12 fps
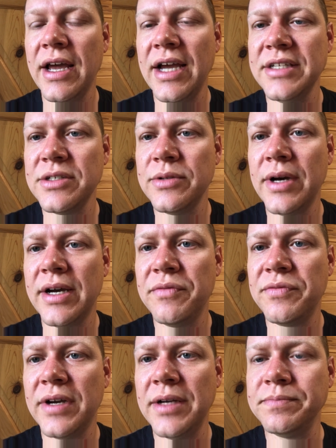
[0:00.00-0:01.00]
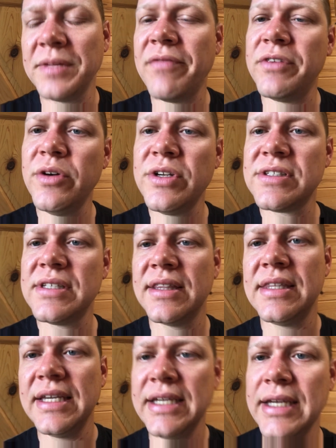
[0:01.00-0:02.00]
I do have I've noticed
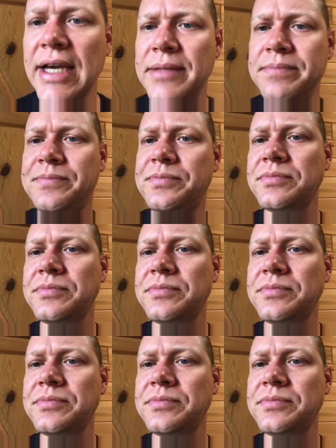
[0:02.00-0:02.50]
that the